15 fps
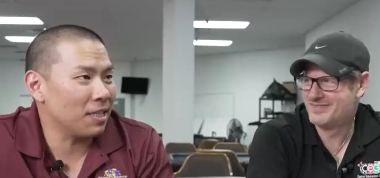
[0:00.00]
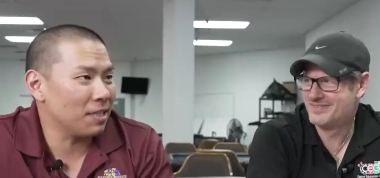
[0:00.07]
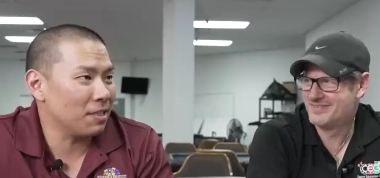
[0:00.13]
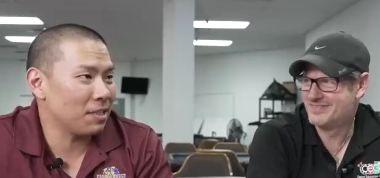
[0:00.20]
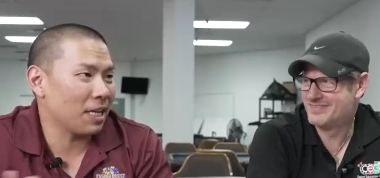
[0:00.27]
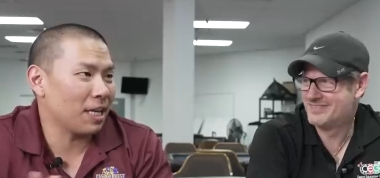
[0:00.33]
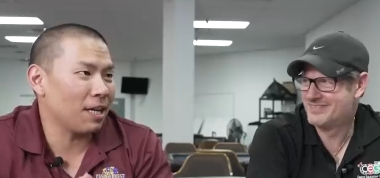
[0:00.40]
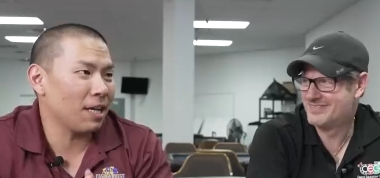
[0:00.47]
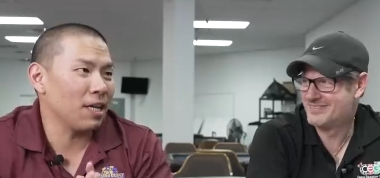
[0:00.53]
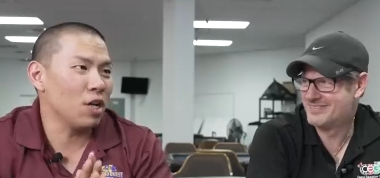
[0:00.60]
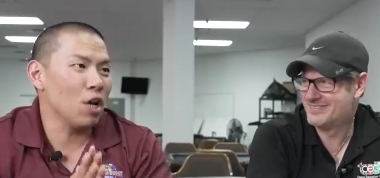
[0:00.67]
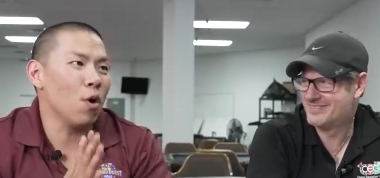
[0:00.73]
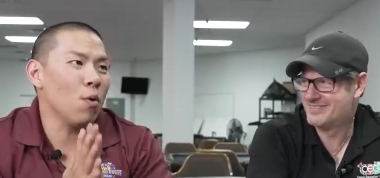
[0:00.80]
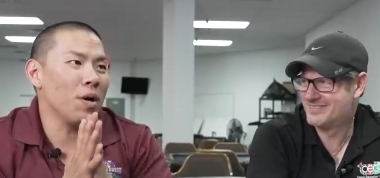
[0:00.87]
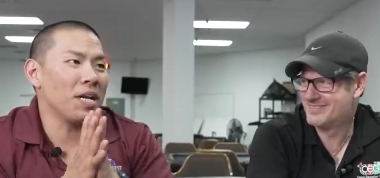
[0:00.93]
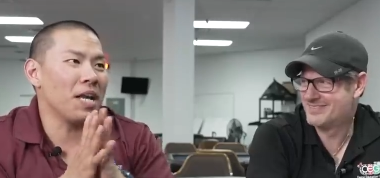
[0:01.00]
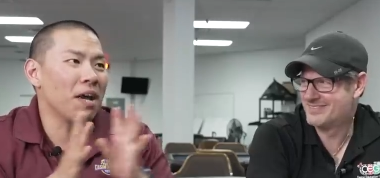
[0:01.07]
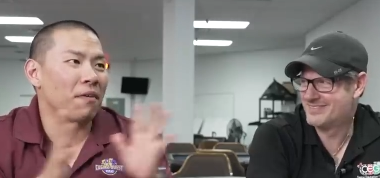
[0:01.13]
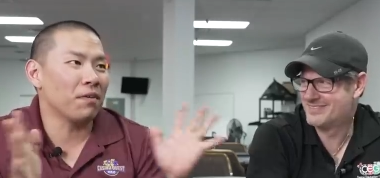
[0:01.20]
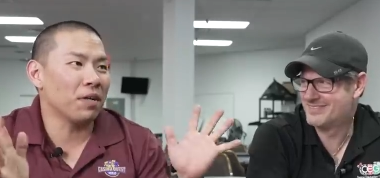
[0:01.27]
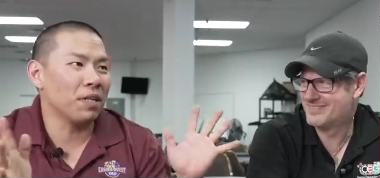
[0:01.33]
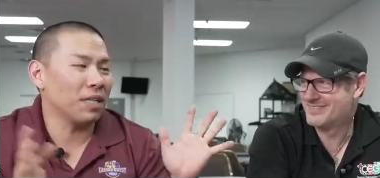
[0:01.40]
Speaker 1: and then it's like no one
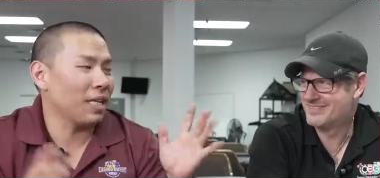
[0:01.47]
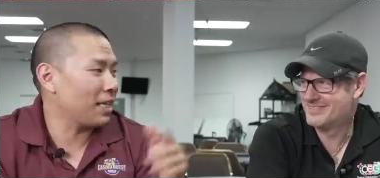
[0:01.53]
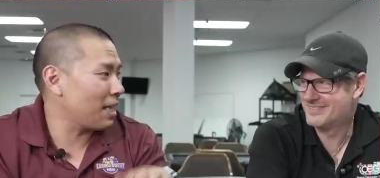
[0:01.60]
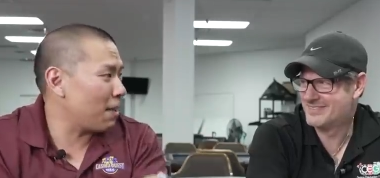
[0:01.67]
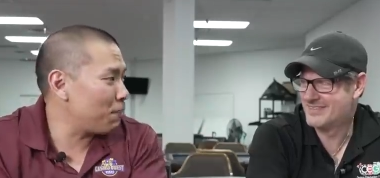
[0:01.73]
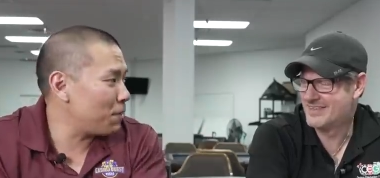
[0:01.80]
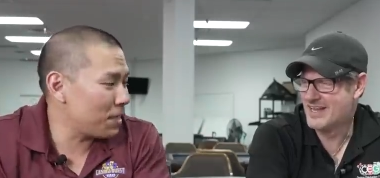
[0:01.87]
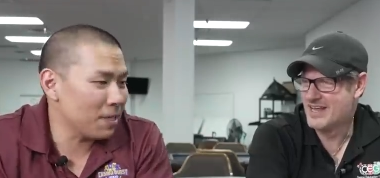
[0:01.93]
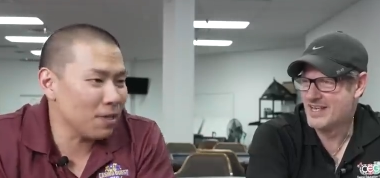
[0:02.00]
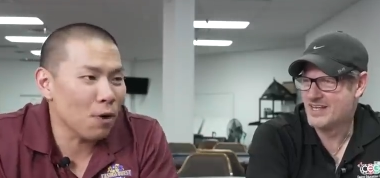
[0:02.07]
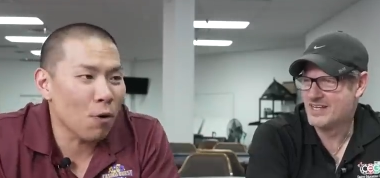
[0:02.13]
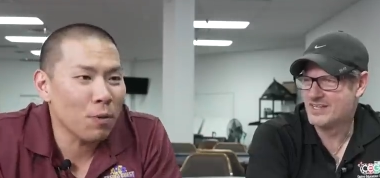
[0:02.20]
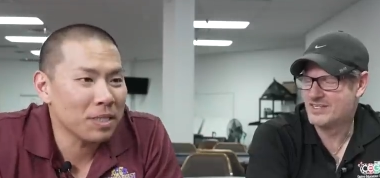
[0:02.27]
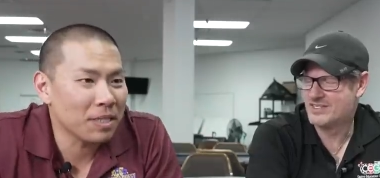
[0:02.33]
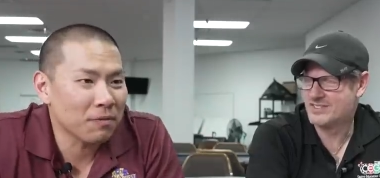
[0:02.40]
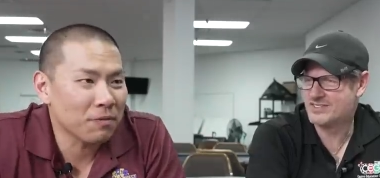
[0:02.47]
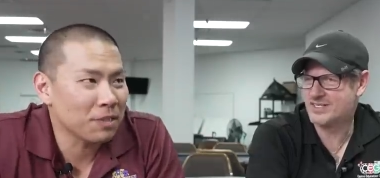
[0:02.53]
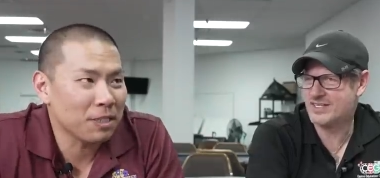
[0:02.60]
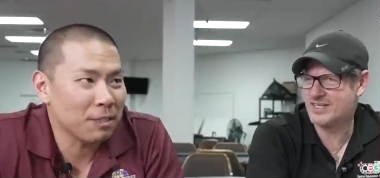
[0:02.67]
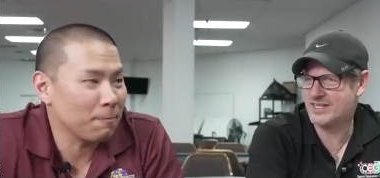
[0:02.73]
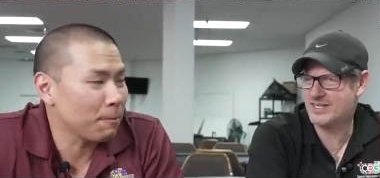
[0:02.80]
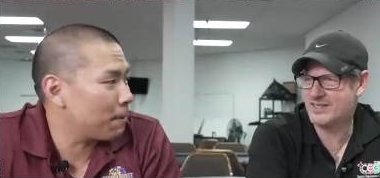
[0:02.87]
ever, like that weekend, no one's ever
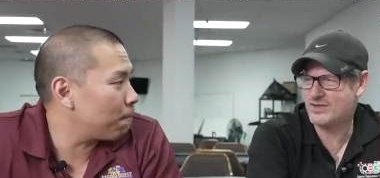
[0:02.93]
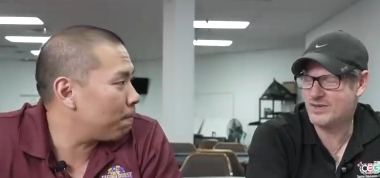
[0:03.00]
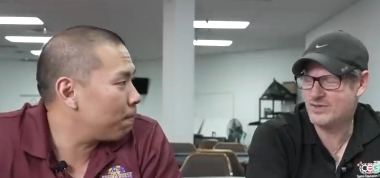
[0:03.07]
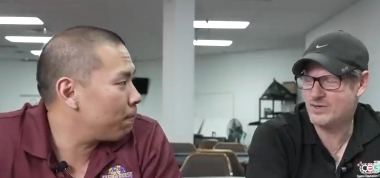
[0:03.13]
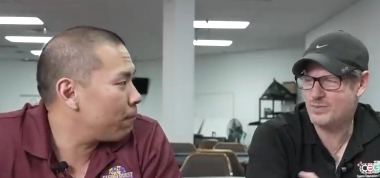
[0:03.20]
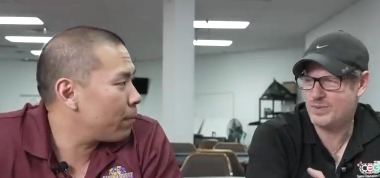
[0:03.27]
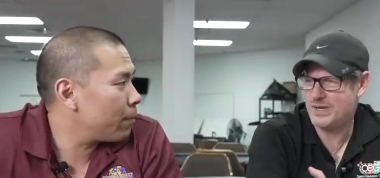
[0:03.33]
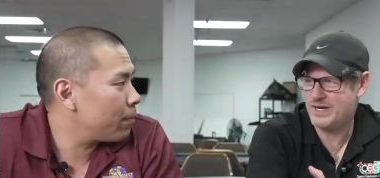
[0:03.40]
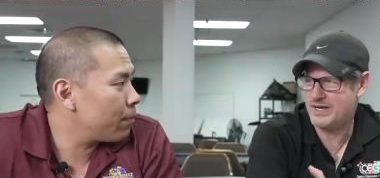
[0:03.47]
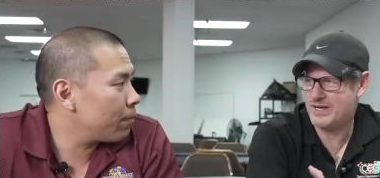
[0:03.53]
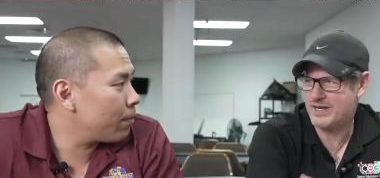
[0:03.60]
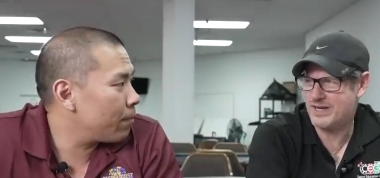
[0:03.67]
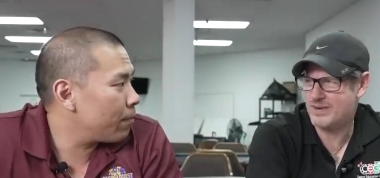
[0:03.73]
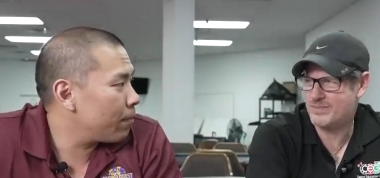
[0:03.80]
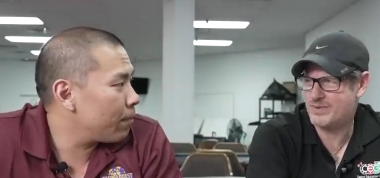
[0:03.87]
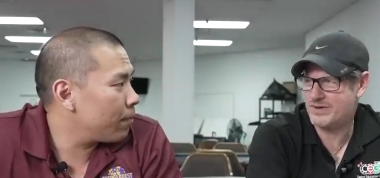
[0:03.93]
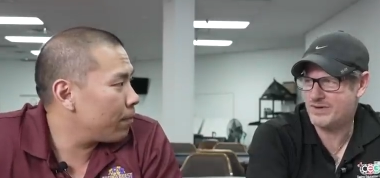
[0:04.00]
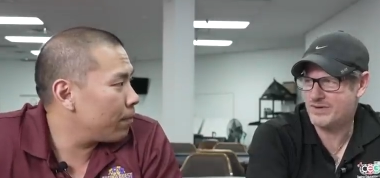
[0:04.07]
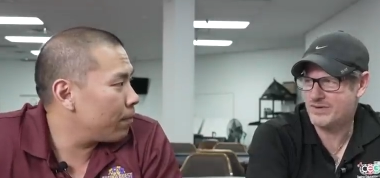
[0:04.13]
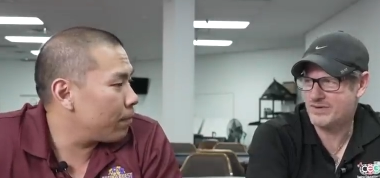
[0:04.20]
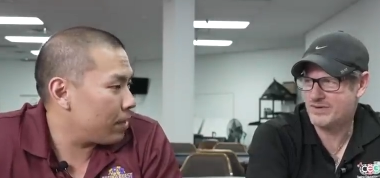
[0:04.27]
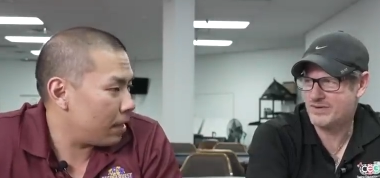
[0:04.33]
so sleeping.
Speaker 2: you, you pay to camp
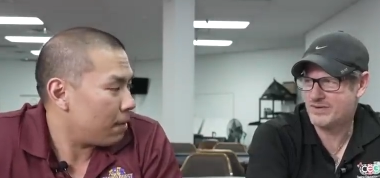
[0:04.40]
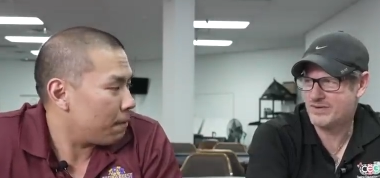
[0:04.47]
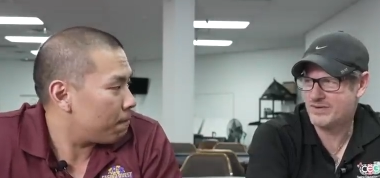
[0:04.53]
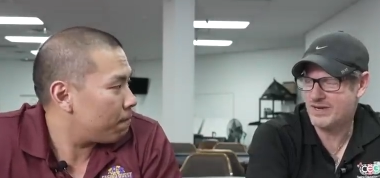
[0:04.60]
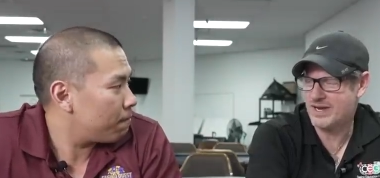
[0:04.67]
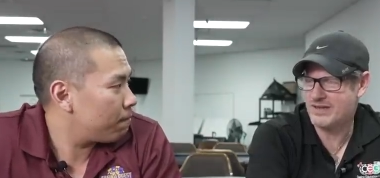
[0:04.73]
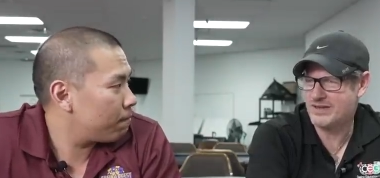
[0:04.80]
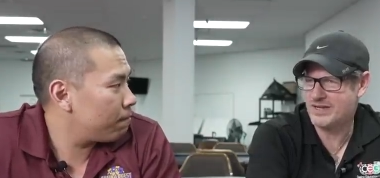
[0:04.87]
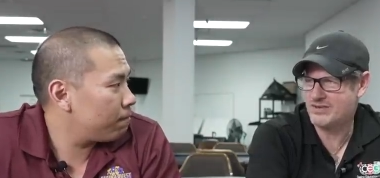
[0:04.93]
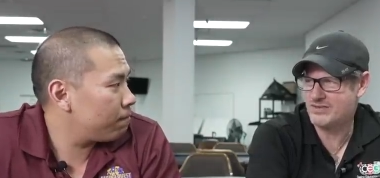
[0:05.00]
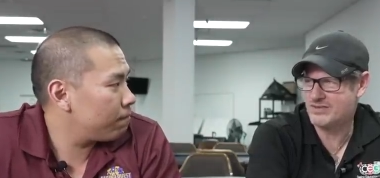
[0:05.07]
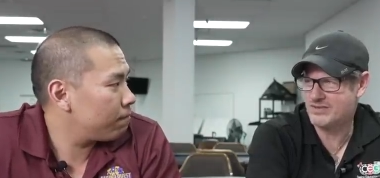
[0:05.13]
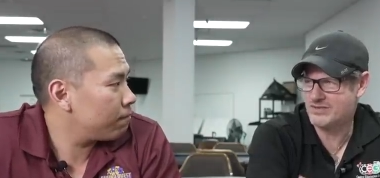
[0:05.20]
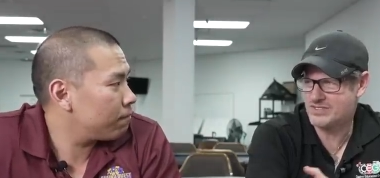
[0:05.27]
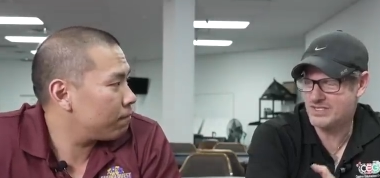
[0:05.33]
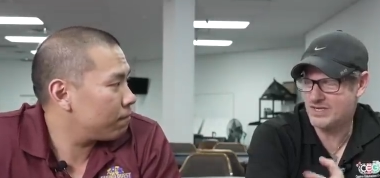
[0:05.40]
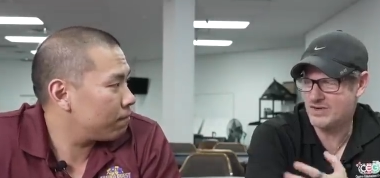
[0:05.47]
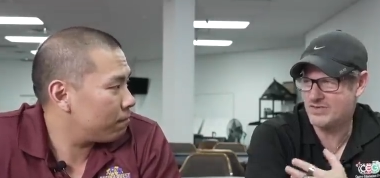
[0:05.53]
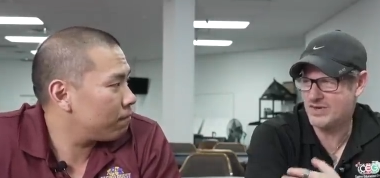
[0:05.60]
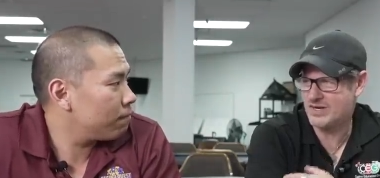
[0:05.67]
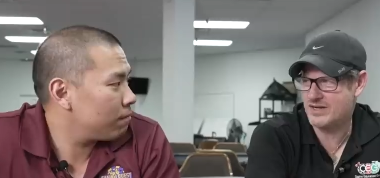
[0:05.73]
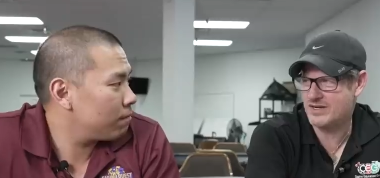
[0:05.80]
there? Yeah. And then you, you stay
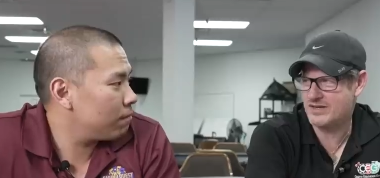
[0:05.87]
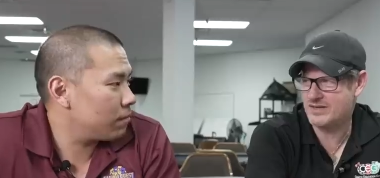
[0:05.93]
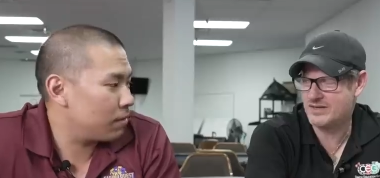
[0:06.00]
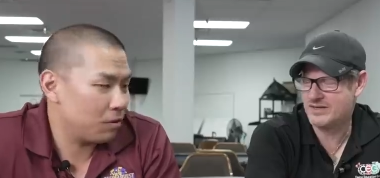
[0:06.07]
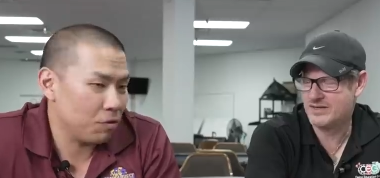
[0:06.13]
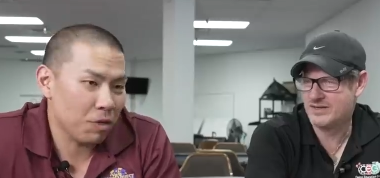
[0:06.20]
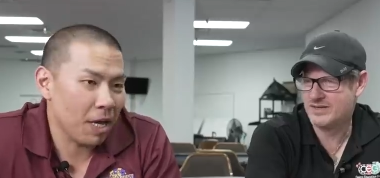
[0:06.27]
overnight? You